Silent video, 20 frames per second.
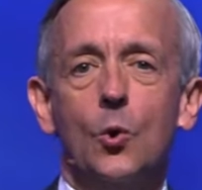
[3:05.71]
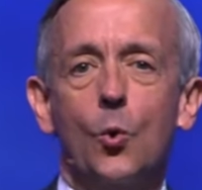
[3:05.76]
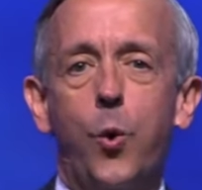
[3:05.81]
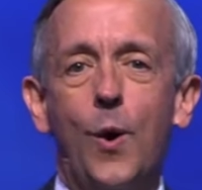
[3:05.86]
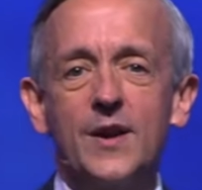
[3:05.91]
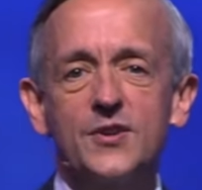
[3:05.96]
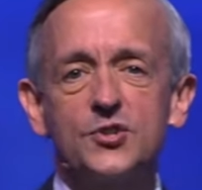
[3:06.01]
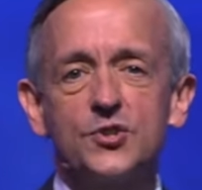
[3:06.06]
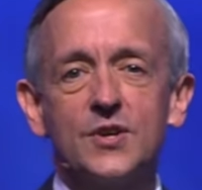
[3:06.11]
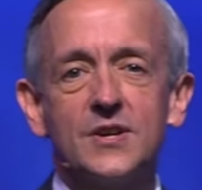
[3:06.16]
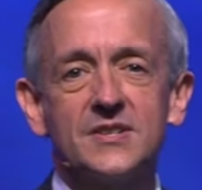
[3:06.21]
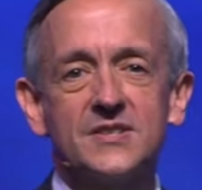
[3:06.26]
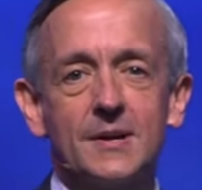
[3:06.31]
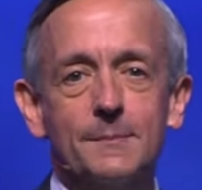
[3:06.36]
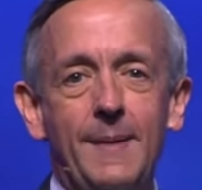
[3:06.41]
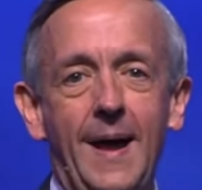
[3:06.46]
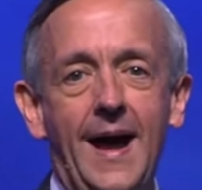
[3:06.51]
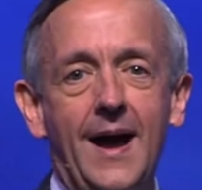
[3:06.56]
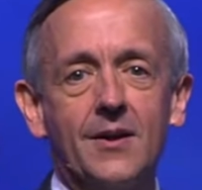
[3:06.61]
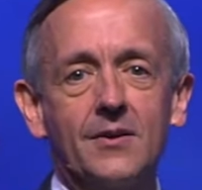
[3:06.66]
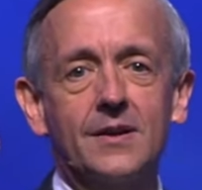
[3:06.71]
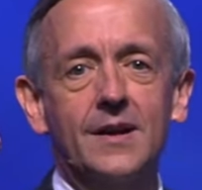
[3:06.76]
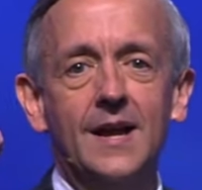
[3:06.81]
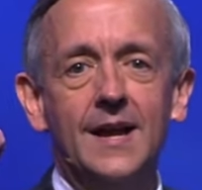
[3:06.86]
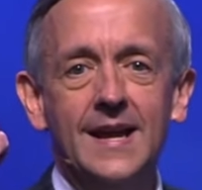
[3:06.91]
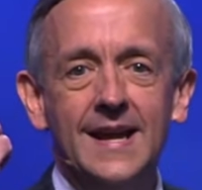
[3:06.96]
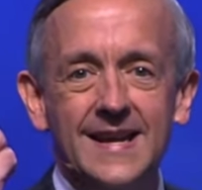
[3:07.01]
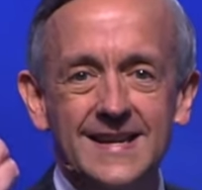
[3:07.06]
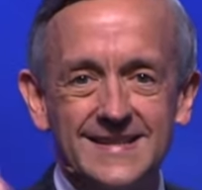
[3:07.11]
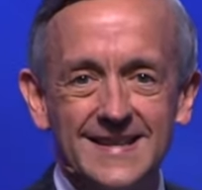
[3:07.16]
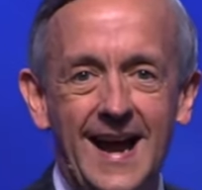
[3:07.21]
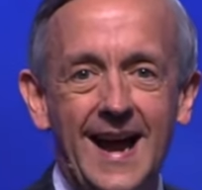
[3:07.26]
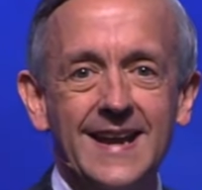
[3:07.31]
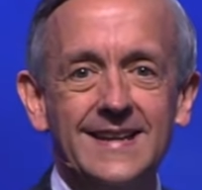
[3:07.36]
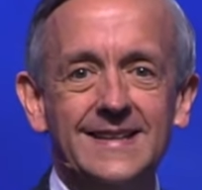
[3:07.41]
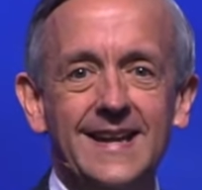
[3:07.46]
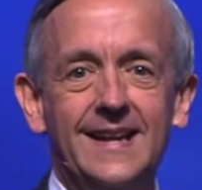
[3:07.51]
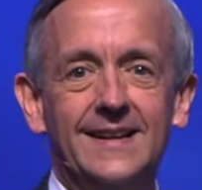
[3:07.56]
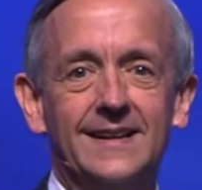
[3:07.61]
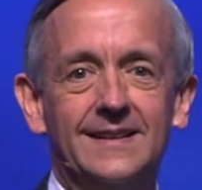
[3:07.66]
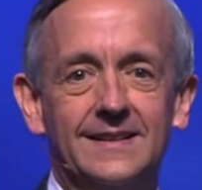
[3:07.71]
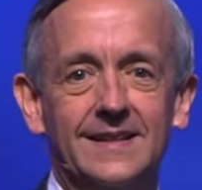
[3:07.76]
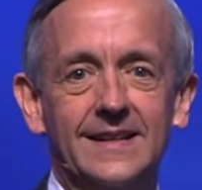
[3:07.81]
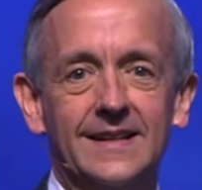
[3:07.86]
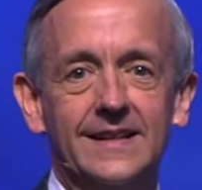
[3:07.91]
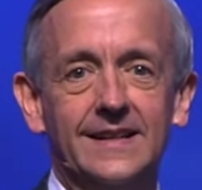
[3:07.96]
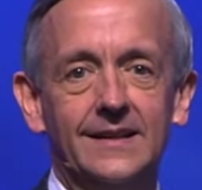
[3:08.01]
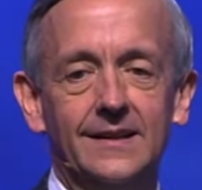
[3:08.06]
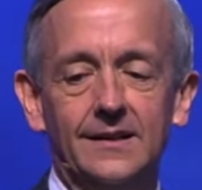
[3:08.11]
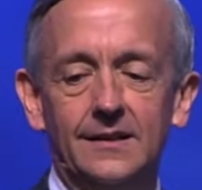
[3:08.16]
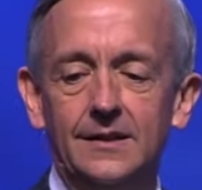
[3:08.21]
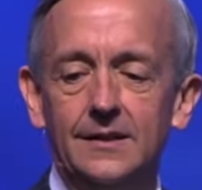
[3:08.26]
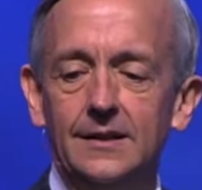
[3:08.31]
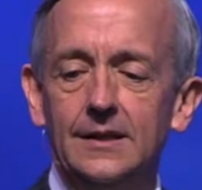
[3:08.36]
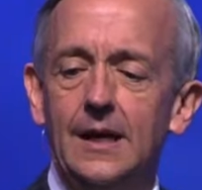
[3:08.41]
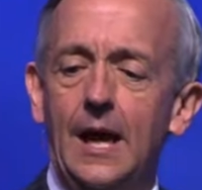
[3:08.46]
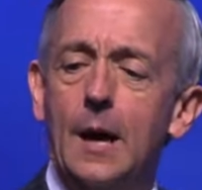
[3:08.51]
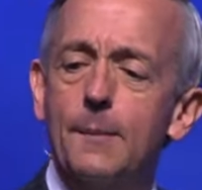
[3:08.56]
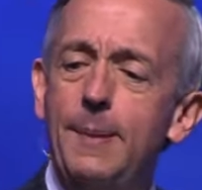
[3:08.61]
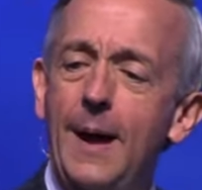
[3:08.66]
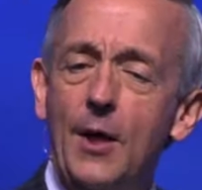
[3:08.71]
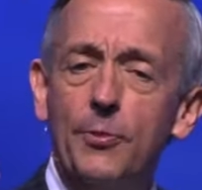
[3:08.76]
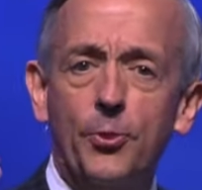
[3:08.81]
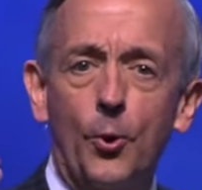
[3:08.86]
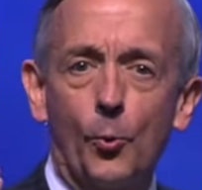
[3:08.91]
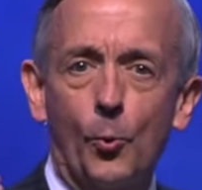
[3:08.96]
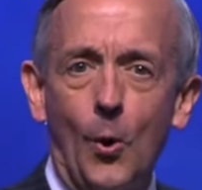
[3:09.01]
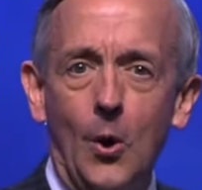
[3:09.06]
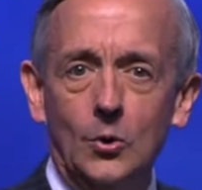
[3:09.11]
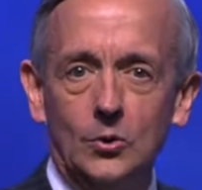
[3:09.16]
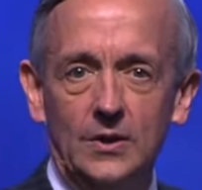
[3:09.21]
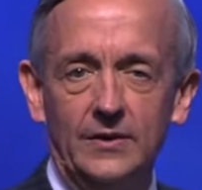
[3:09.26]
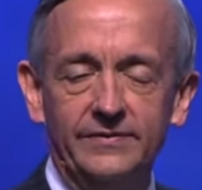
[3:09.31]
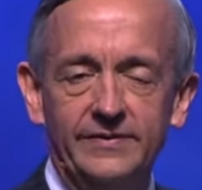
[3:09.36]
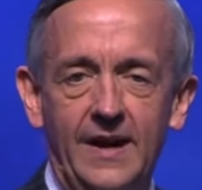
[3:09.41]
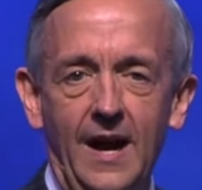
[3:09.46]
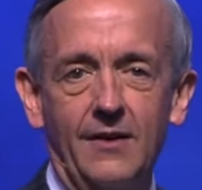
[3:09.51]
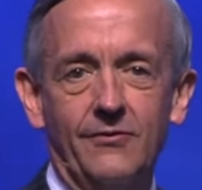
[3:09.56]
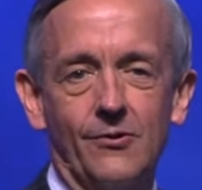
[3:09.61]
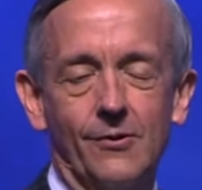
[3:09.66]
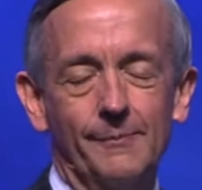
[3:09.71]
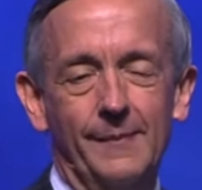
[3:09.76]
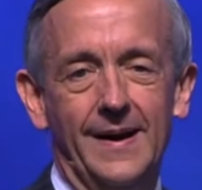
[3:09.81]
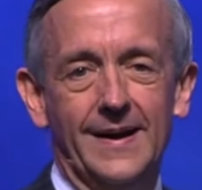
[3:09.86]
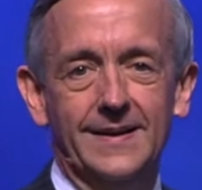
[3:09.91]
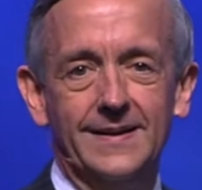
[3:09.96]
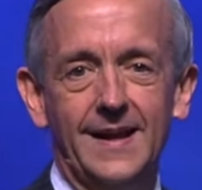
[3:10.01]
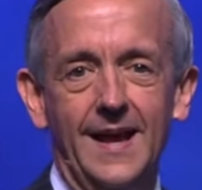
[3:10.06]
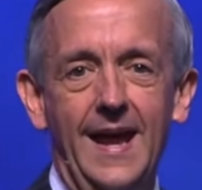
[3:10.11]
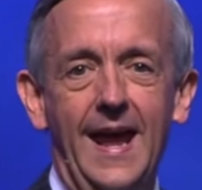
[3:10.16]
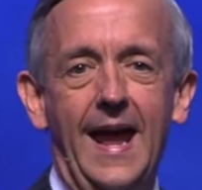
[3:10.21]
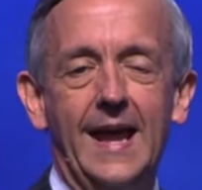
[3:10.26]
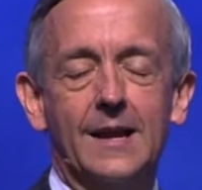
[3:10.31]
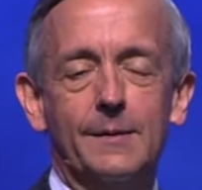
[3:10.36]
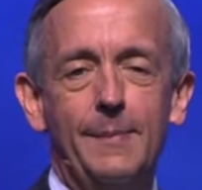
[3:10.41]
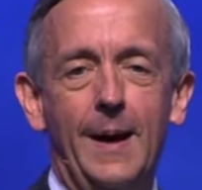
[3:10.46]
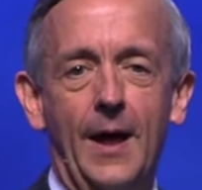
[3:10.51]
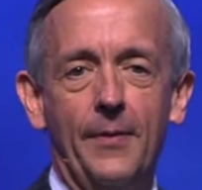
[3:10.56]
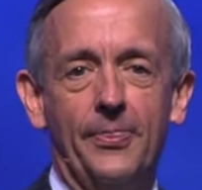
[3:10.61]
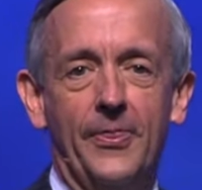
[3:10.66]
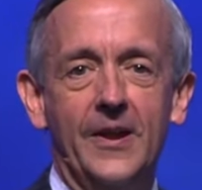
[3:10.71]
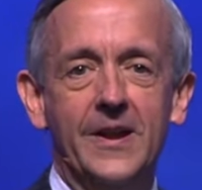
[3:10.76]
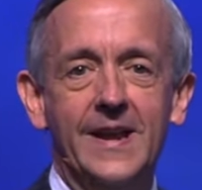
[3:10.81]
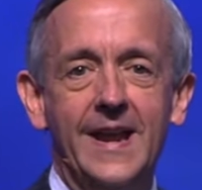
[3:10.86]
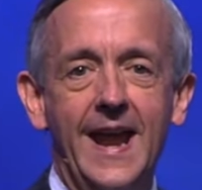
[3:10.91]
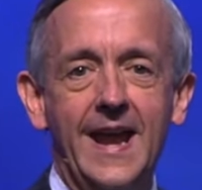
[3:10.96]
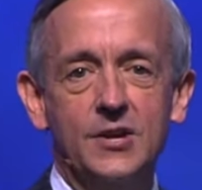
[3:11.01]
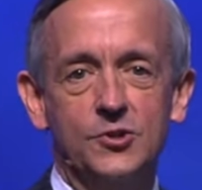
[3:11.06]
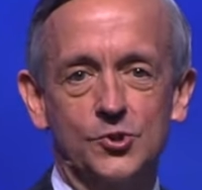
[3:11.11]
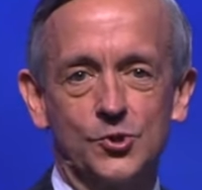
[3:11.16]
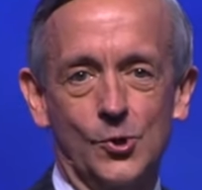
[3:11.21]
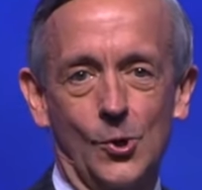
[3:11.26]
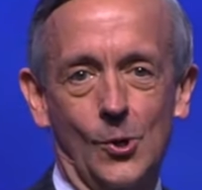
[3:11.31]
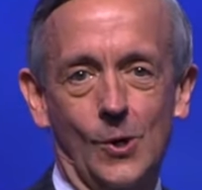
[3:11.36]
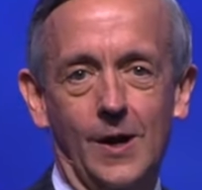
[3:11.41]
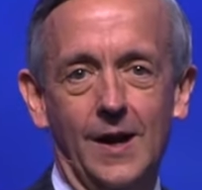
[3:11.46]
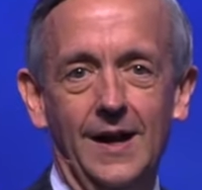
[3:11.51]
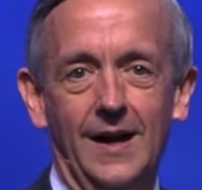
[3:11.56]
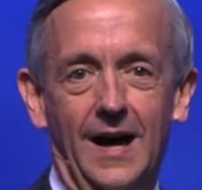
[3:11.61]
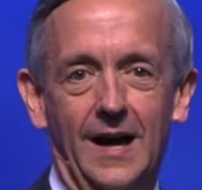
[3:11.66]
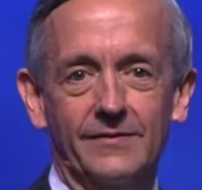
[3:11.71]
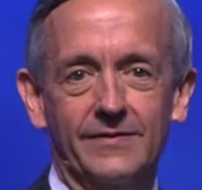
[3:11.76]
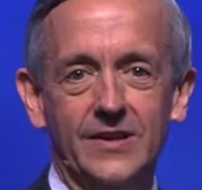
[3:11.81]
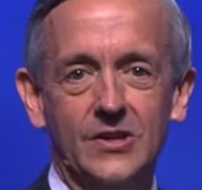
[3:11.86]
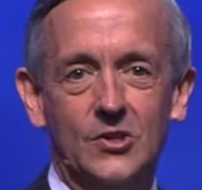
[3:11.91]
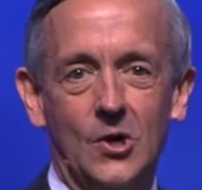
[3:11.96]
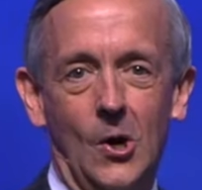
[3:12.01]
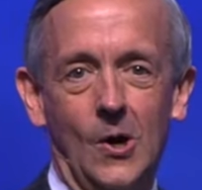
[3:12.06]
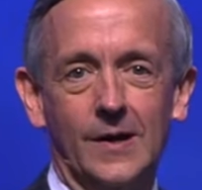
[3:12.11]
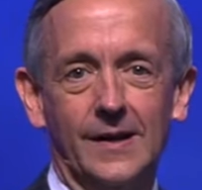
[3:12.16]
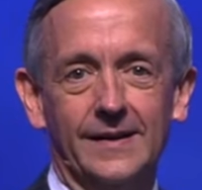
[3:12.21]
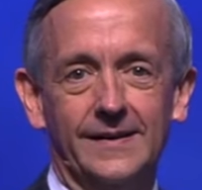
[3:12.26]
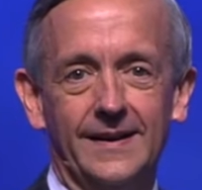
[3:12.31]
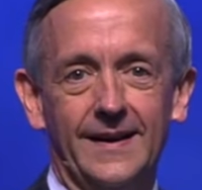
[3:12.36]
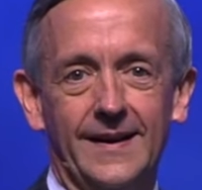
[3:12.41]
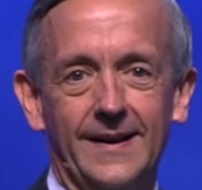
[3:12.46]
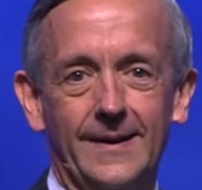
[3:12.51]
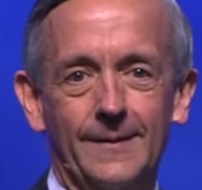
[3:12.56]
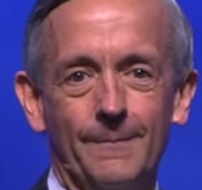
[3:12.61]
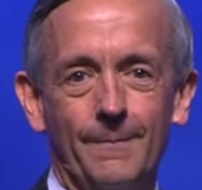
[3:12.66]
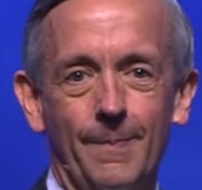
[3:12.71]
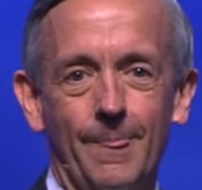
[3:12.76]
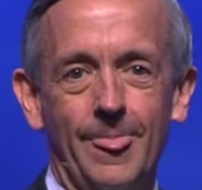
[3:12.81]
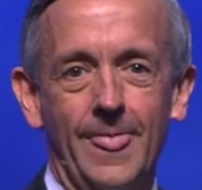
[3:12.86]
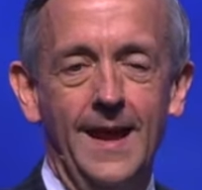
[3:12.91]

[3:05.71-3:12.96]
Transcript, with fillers: Questions about his identity, about the role of government, and about the nature of eternity.